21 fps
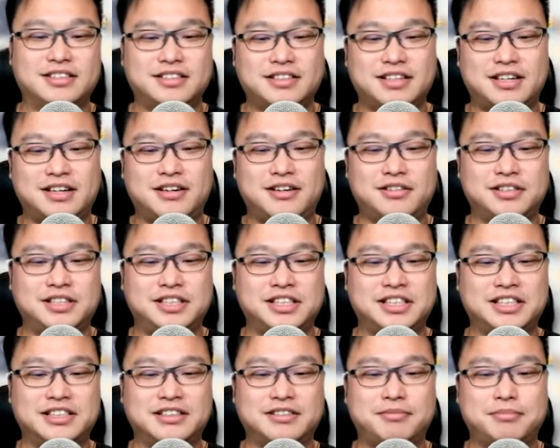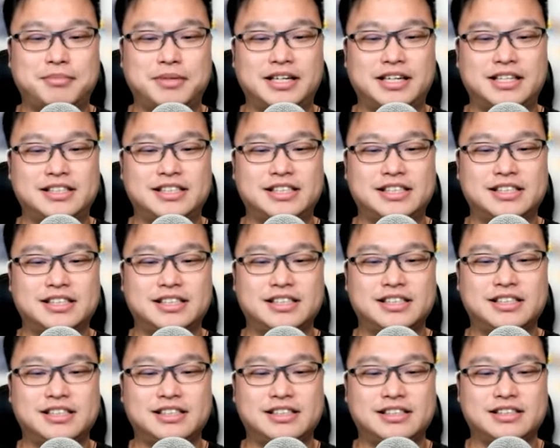Oh dear. But
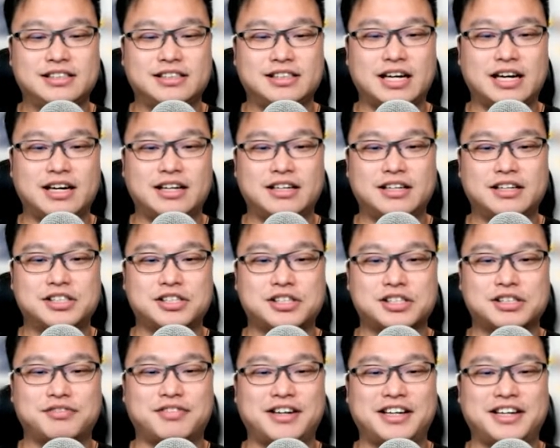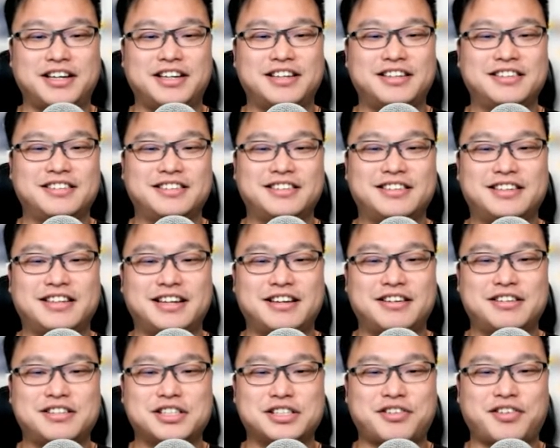yeah, it's just funny. Yeah,
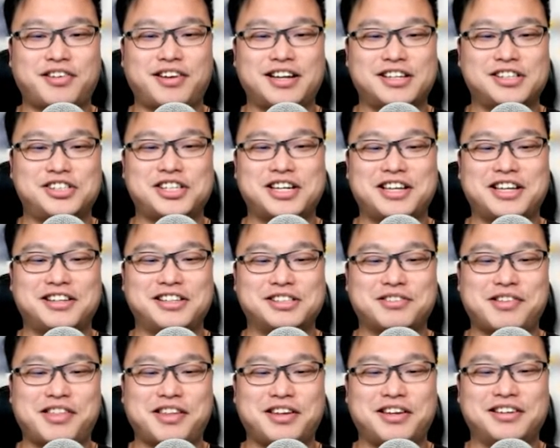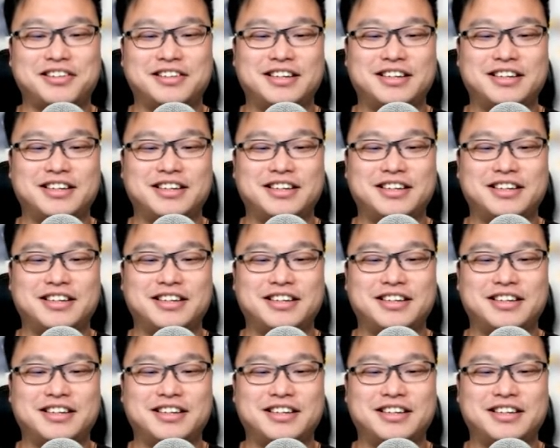just thought I'd share this with you.